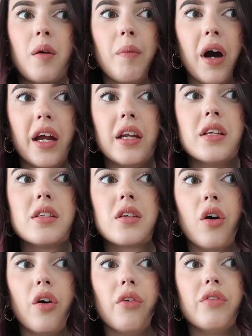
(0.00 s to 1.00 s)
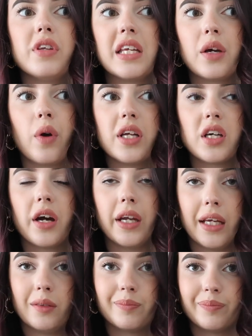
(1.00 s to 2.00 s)
mine is obviously quite
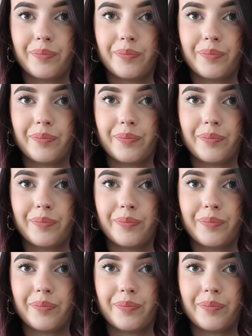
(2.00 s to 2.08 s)
tiny.